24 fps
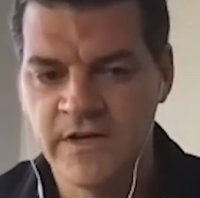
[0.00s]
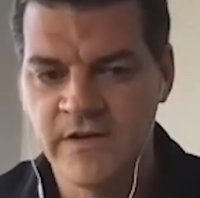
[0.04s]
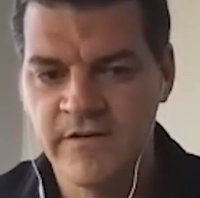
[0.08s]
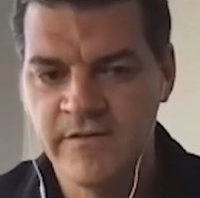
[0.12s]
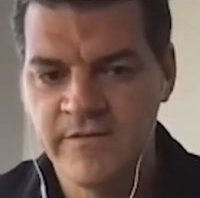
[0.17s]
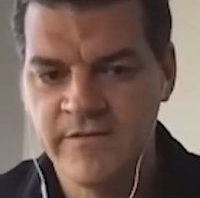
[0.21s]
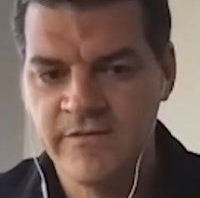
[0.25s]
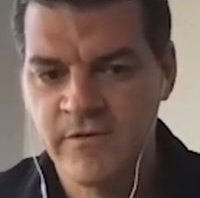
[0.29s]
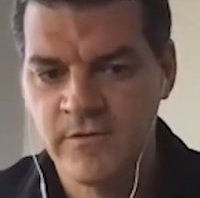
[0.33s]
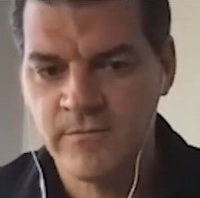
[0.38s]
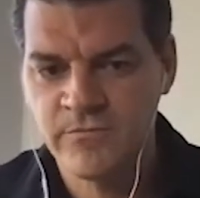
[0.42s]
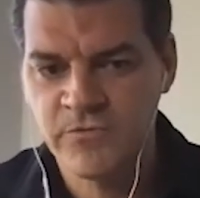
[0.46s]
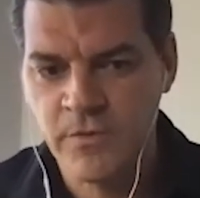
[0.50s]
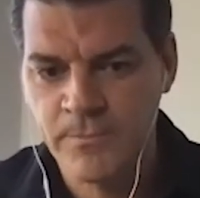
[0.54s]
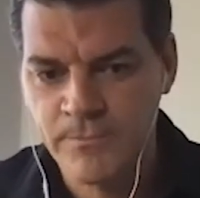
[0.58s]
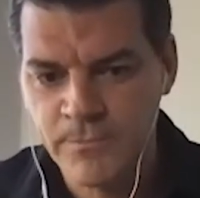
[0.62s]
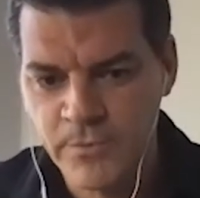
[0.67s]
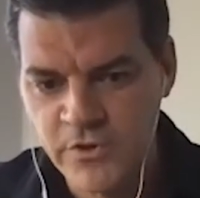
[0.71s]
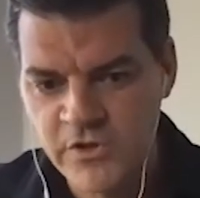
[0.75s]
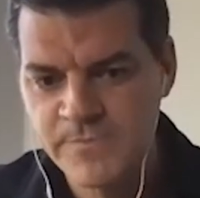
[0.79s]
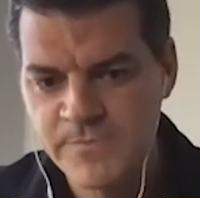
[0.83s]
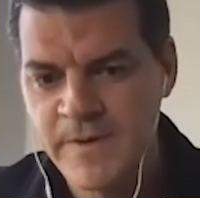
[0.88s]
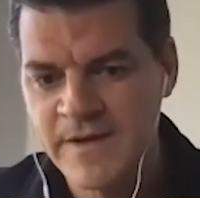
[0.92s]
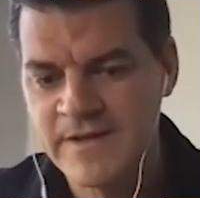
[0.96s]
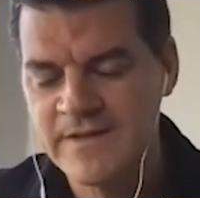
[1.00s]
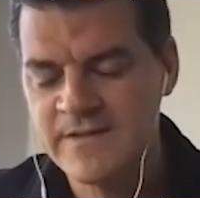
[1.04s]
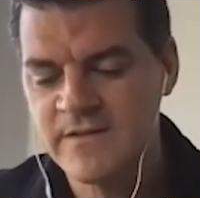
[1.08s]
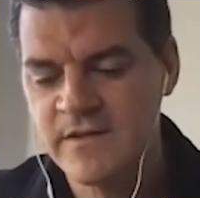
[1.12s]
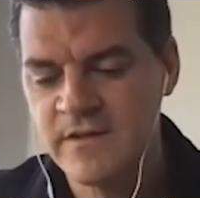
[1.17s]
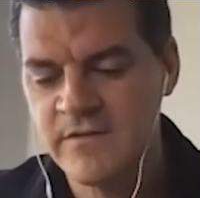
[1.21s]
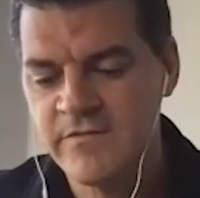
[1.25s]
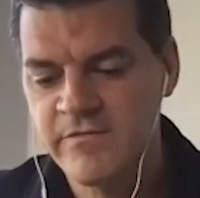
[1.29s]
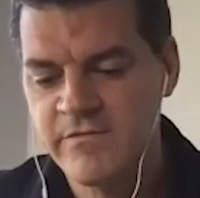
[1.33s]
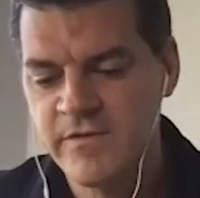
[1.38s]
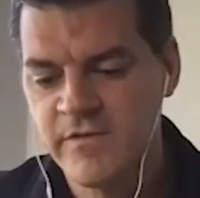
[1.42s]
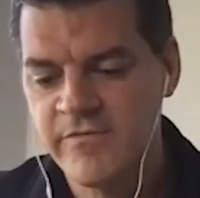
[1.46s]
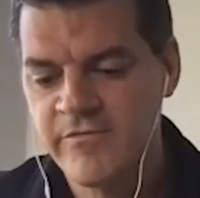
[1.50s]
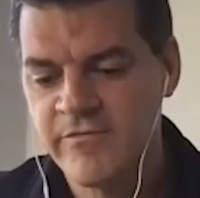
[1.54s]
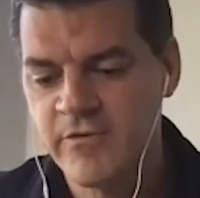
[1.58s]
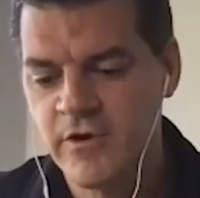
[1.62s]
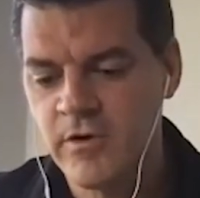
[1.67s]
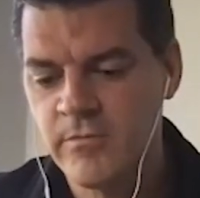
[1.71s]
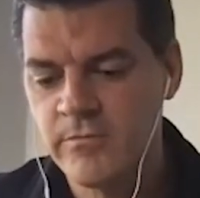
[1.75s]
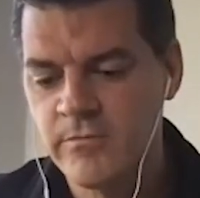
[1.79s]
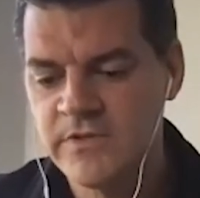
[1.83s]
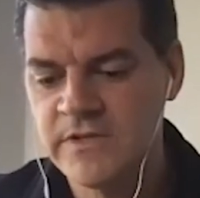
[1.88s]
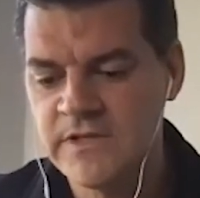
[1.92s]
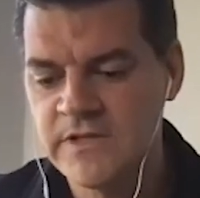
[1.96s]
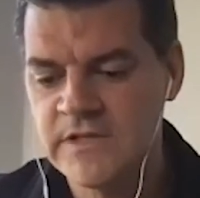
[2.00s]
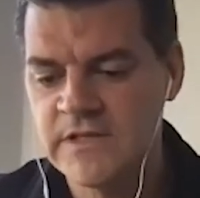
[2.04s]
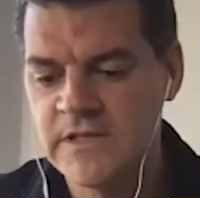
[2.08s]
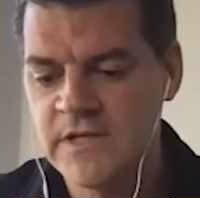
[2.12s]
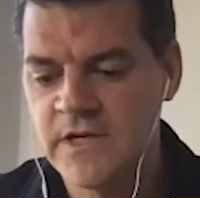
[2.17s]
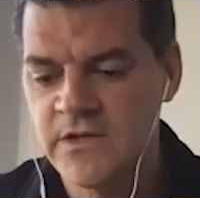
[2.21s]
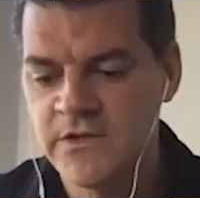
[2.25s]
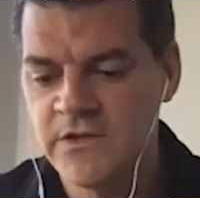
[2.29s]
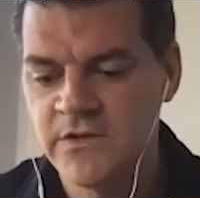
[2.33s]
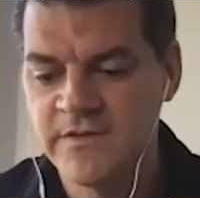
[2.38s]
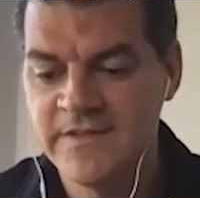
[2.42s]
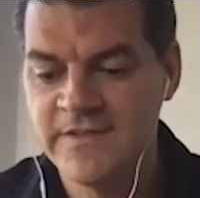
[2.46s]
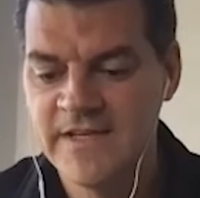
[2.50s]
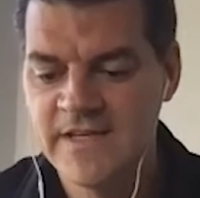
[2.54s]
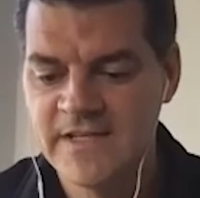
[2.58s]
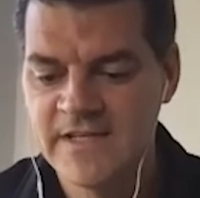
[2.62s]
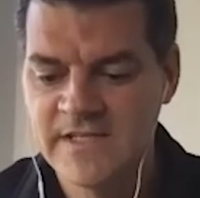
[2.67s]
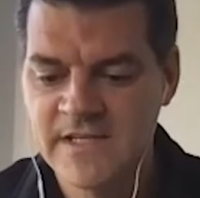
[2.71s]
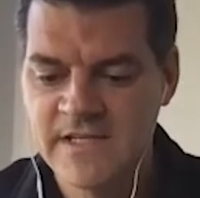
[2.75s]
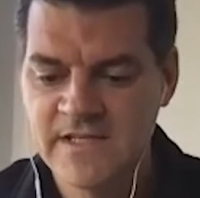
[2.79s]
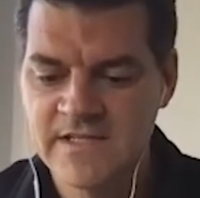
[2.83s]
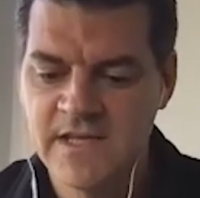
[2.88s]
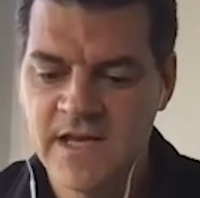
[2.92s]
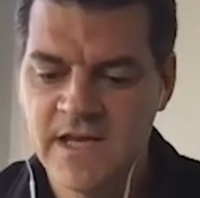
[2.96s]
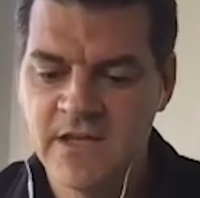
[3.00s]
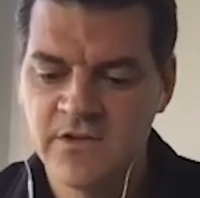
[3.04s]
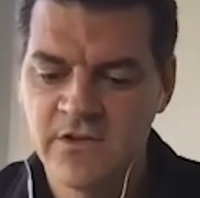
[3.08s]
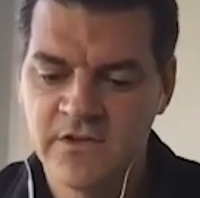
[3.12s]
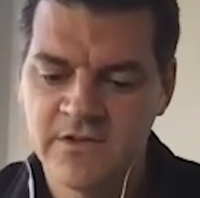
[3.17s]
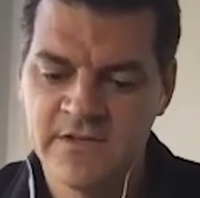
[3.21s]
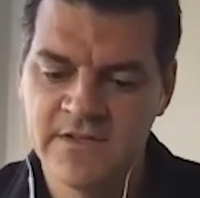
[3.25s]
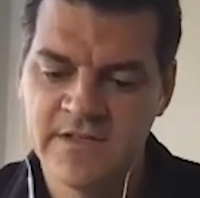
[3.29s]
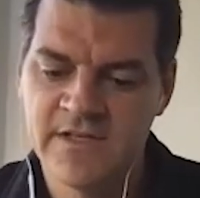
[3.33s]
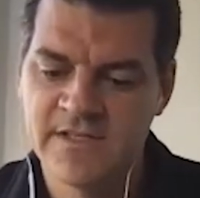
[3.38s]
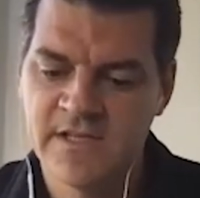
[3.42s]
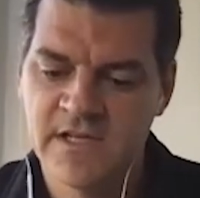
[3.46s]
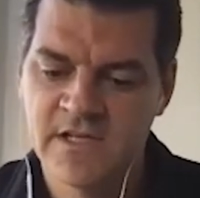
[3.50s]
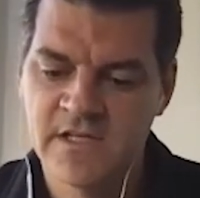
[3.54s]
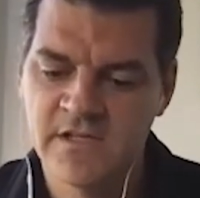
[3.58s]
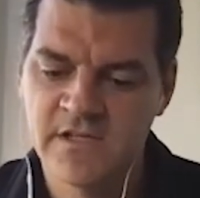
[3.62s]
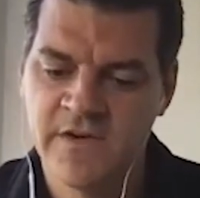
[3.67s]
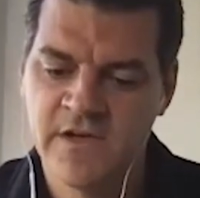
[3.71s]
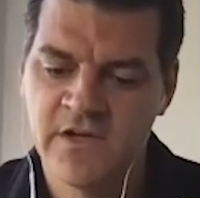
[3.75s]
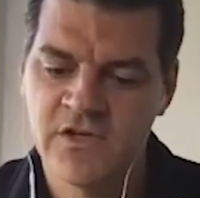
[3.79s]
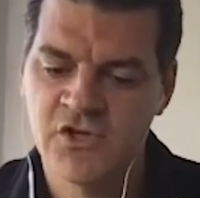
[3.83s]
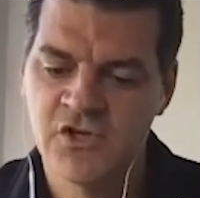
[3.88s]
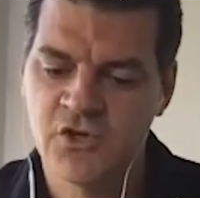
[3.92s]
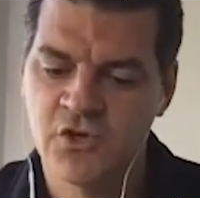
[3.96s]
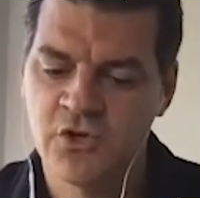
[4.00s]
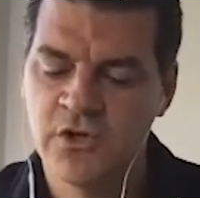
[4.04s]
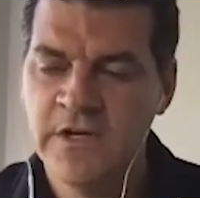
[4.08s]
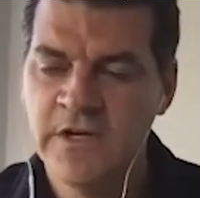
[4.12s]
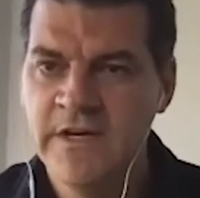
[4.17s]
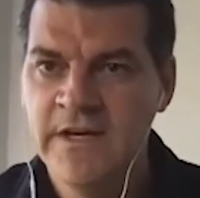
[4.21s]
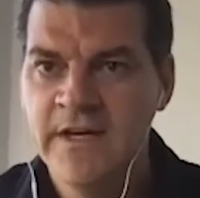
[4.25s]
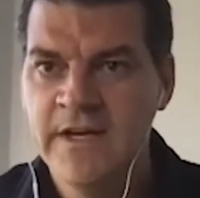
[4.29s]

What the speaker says: from the perspective from the TSX and the TSX Venture.